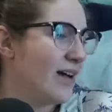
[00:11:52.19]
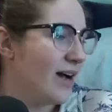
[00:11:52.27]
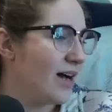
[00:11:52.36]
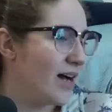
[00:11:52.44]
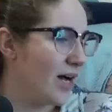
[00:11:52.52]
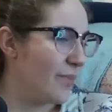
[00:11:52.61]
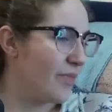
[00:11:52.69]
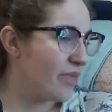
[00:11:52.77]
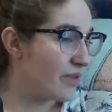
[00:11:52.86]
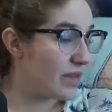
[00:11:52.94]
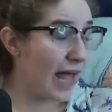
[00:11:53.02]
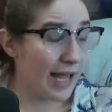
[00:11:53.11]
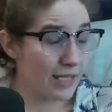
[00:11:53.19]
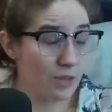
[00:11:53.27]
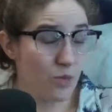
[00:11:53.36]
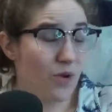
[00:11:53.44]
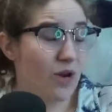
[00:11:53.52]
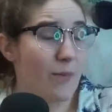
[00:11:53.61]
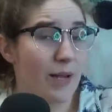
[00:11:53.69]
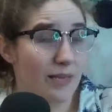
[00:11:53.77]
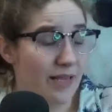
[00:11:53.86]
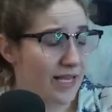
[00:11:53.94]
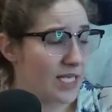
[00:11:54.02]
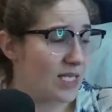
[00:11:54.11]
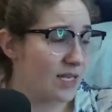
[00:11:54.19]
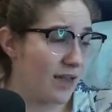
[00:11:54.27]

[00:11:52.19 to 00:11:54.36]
The last one on my list,